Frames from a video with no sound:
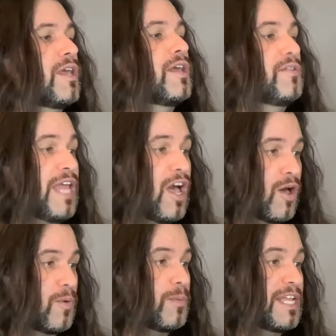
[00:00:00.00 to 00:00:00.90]

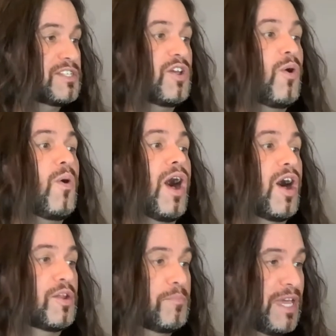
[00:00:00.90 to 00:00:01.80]
Now, let's go
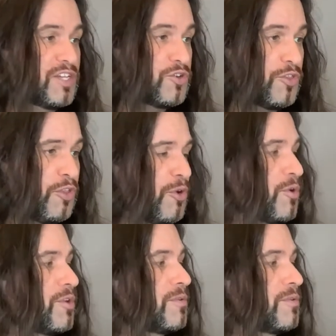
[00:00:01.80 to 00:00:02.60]
on major third.